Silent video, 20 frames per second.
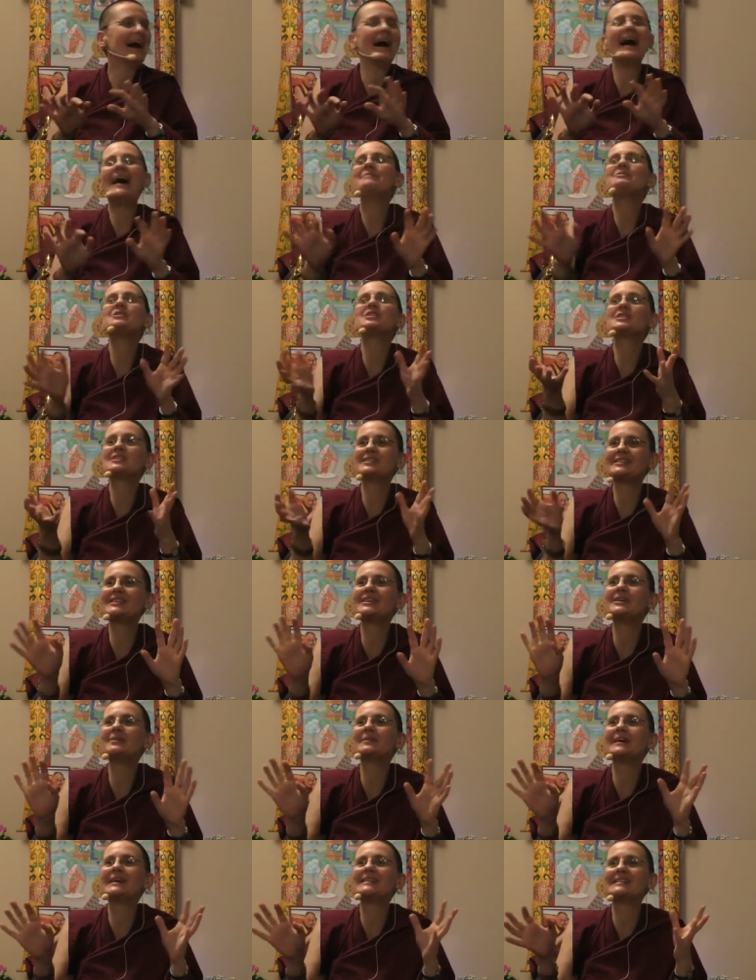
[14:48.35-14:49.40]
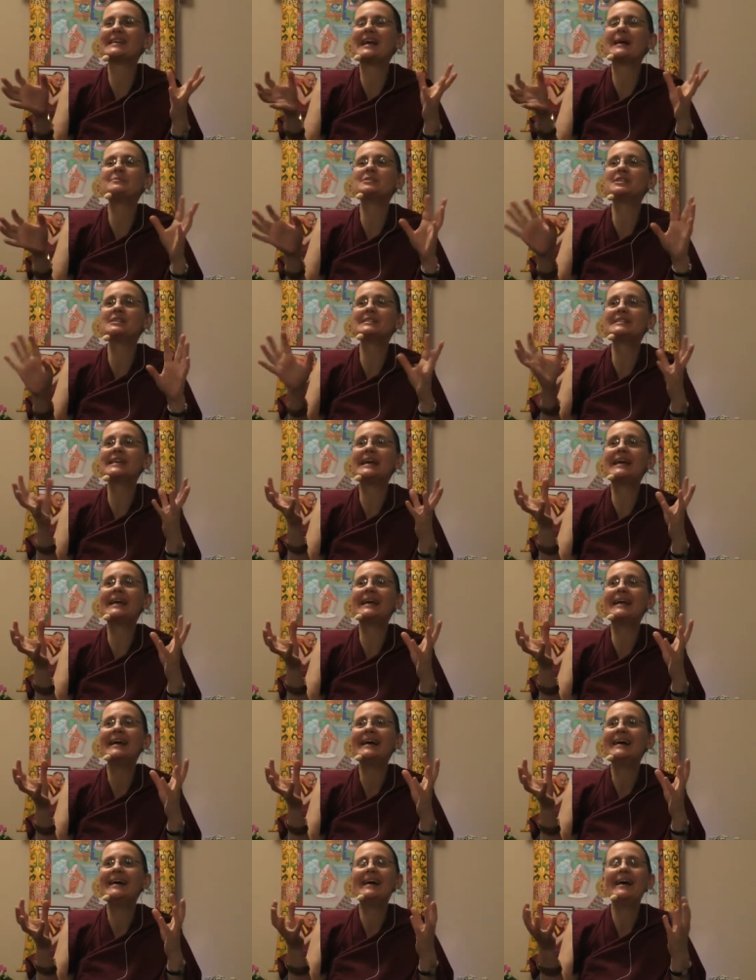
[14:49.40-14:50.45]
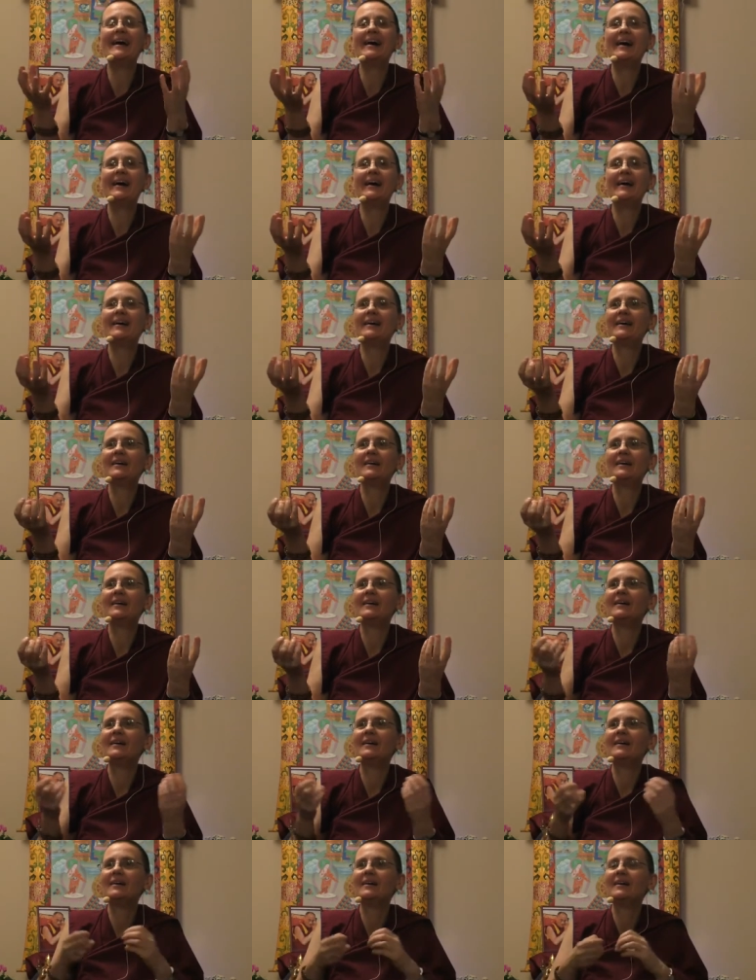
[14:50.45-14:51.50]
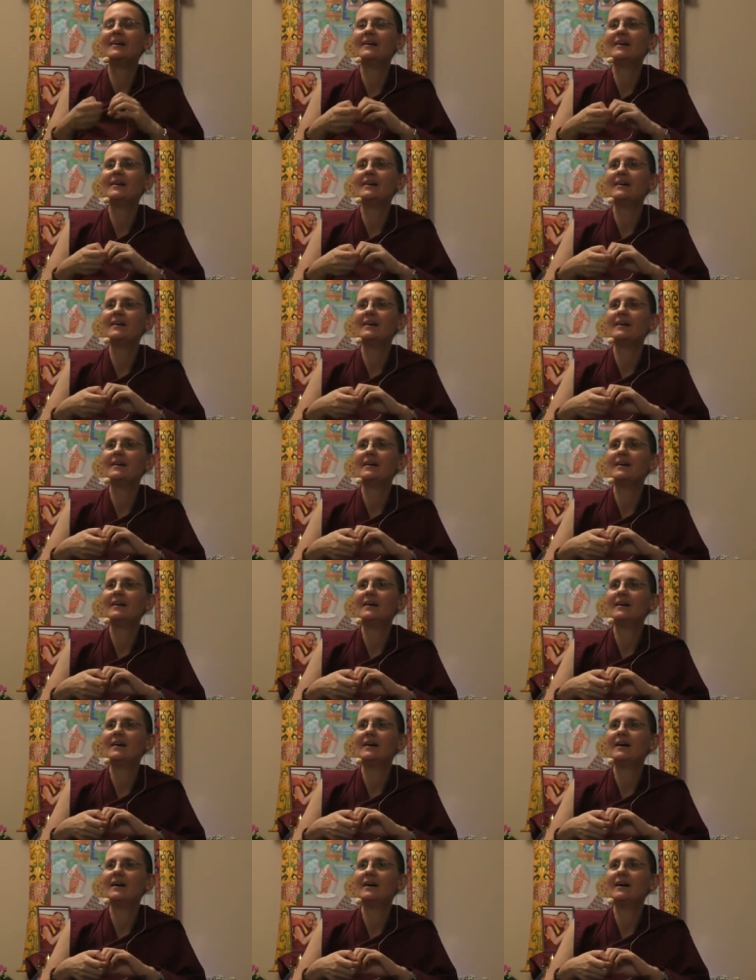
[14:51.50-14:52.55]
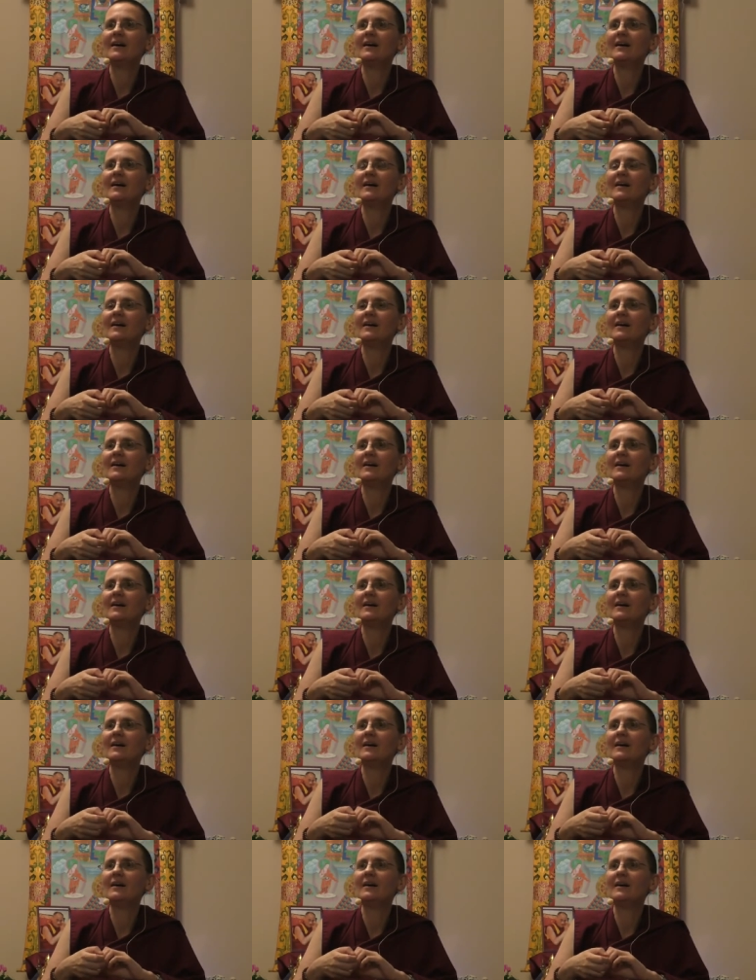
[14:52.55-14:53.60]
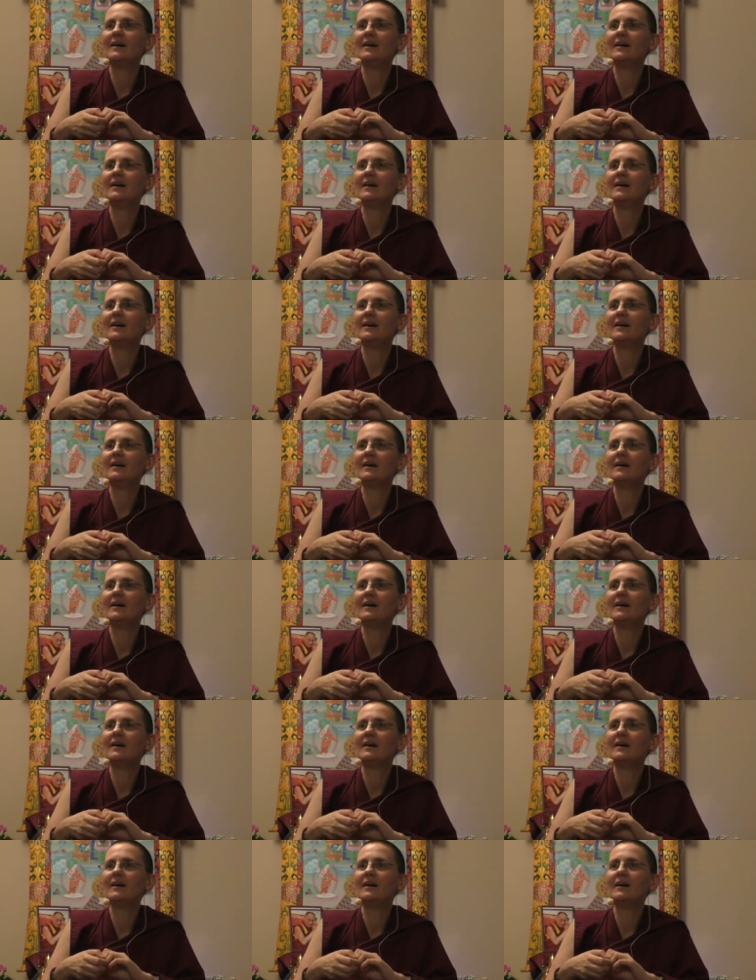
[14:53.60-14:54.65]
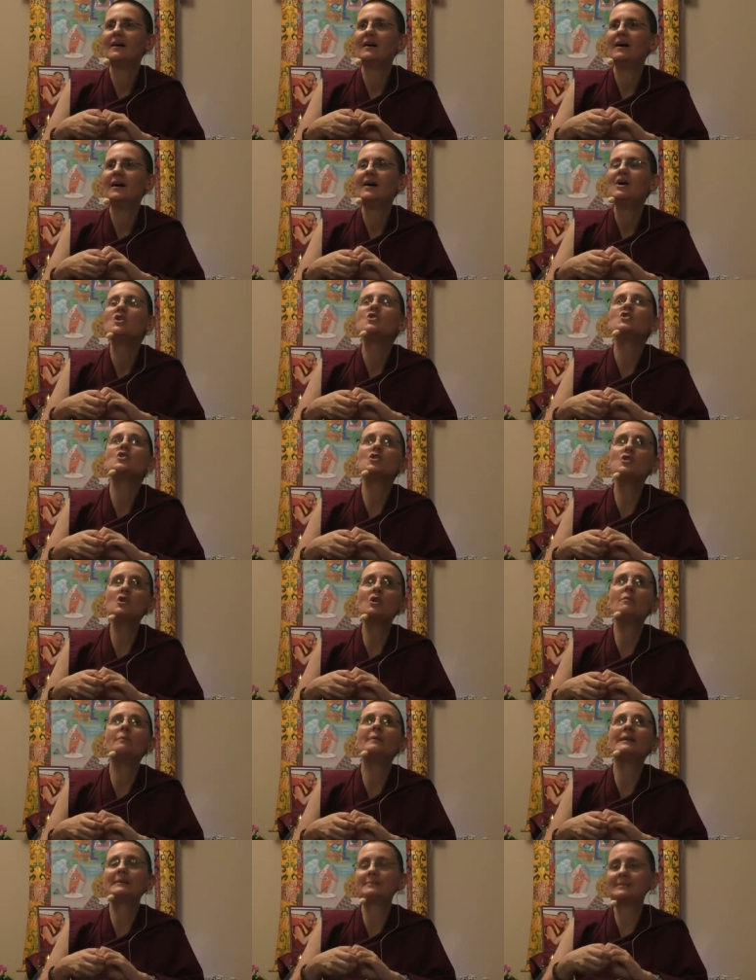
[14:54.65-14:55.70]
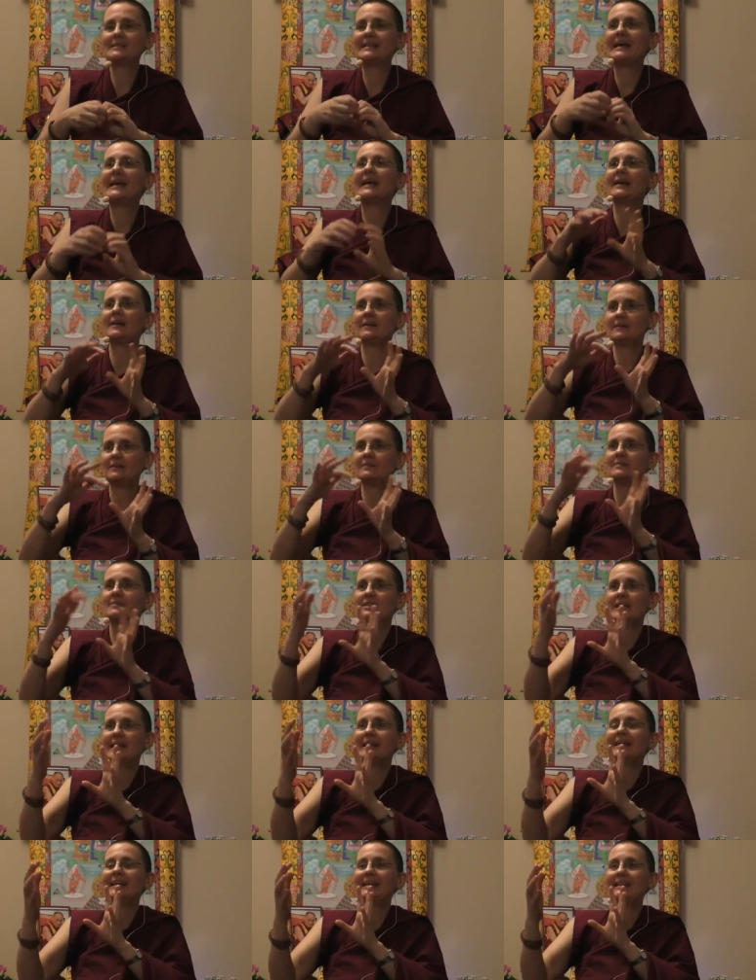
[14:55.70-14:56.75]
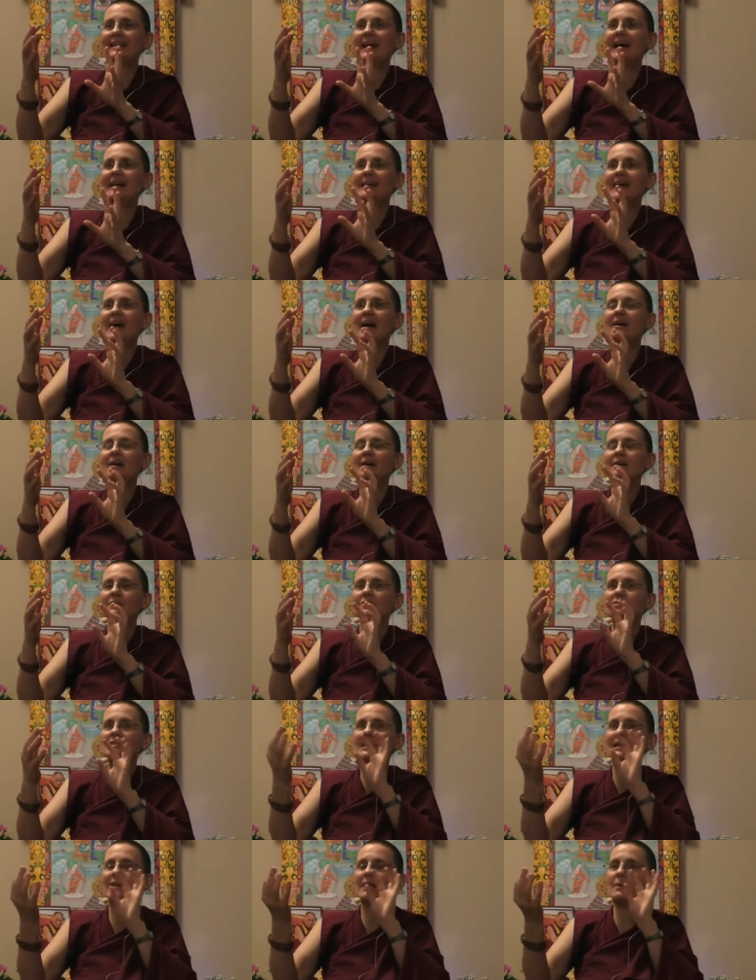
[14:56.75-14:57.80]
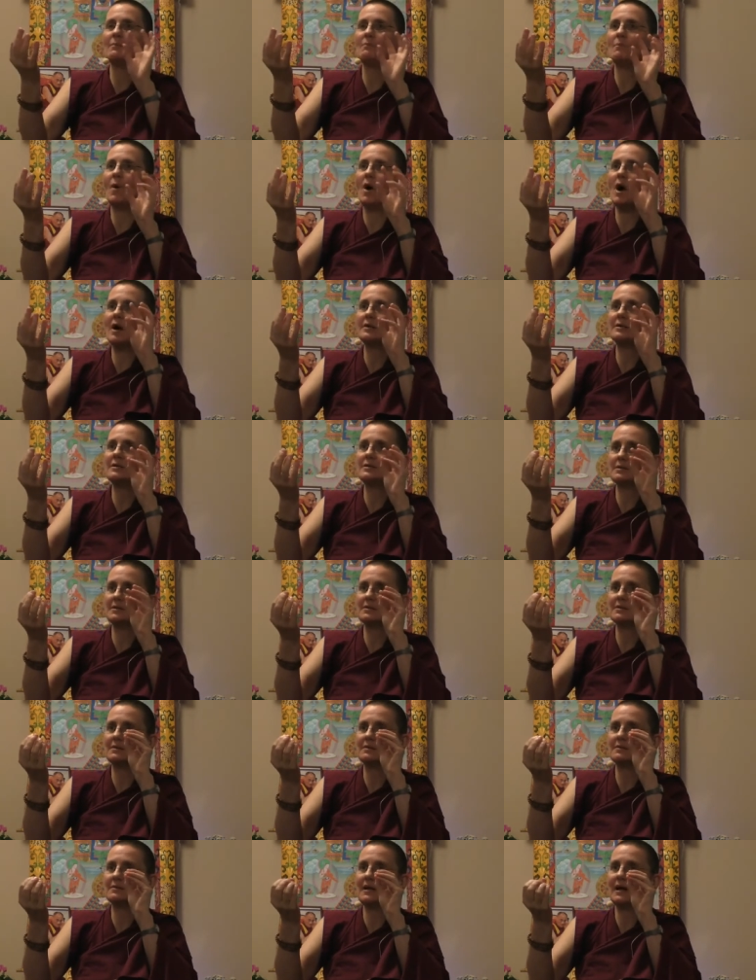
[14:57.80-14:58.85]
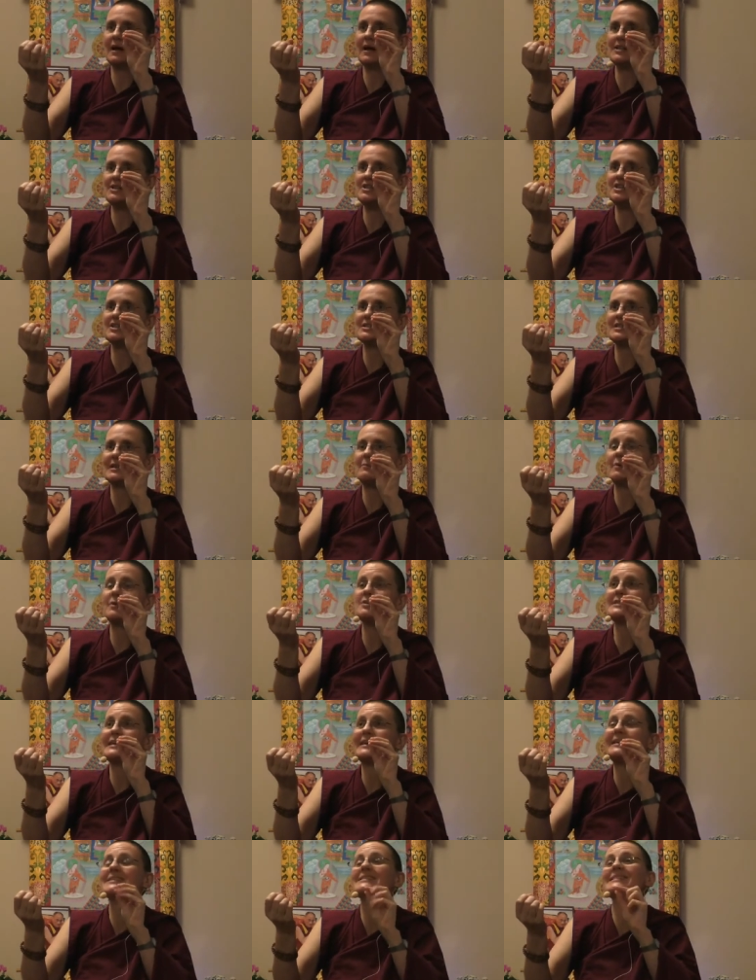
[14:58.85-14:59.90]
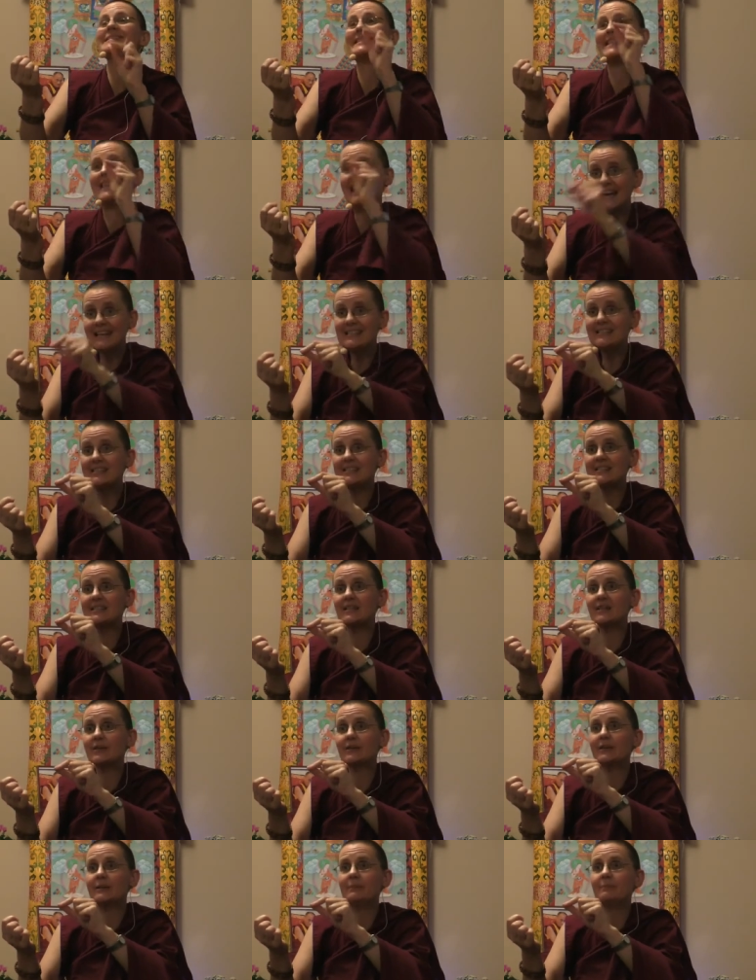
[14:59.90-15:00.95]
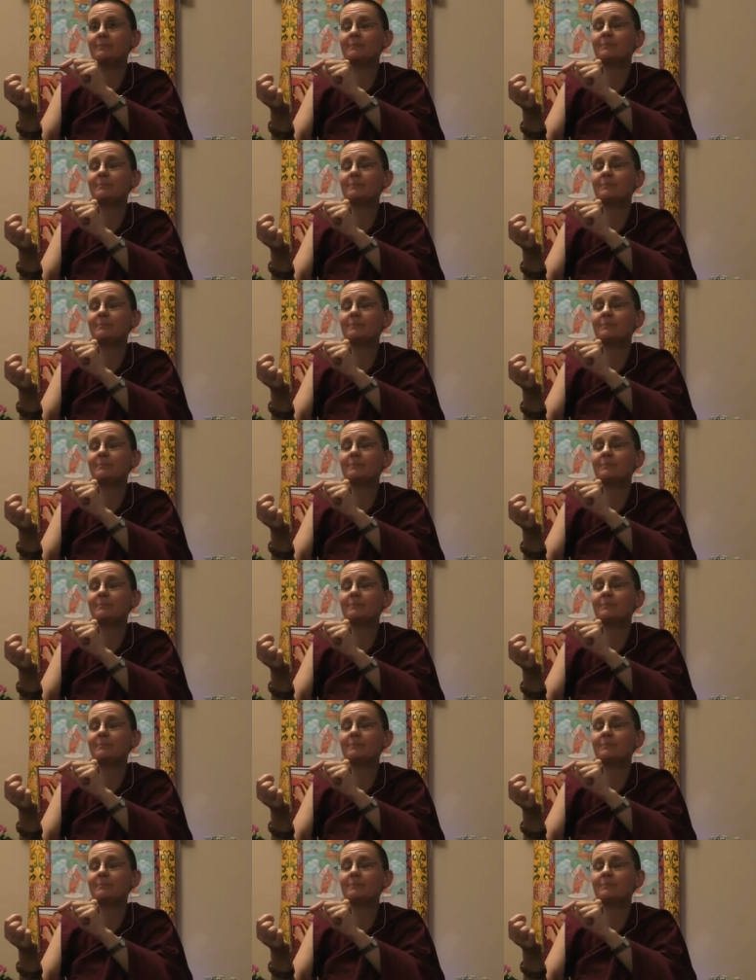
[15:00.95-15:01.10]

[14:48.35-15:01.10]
I'm just theorizing. I'm just saying. It doesn't need to, to, to build the brain because we said mind doesn't need the brain. So. No, no, but I'm saying taking that, taking modern ideas. I don't think it's necessary,